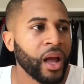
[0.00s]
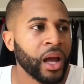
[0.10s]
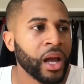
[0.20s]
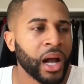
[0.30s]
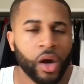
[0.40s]

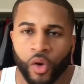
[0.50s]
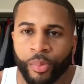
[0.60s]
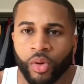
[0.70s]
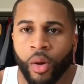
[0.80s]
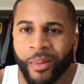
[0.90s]
And I go to
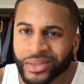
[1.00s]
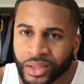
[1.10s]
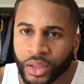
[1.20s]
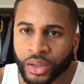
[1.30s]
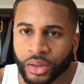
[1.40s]
put on my
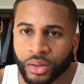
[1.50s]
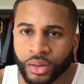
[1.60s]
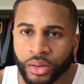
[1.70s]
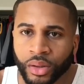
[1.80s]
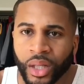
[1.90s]
sneakers.
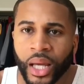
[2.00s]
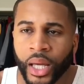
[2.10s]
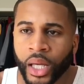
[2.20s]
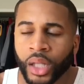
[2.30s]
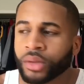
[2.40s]

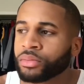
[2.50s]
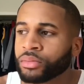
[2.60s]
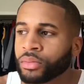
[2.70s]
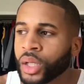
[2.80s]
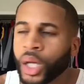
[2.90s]
And
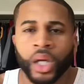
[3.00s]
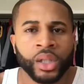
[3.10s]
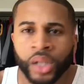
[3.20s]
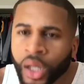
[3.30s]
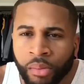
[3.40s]

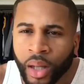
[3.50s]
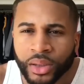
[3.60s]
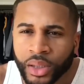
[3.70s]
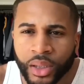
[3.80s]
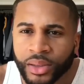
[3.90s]
none of my
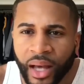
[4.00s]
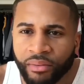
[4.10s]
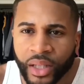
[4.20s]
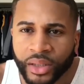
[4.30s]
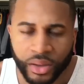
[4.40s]
sneakers
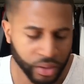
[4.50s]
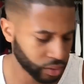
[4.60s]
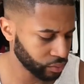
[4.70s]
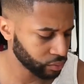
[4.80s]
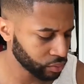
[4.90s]
have laces.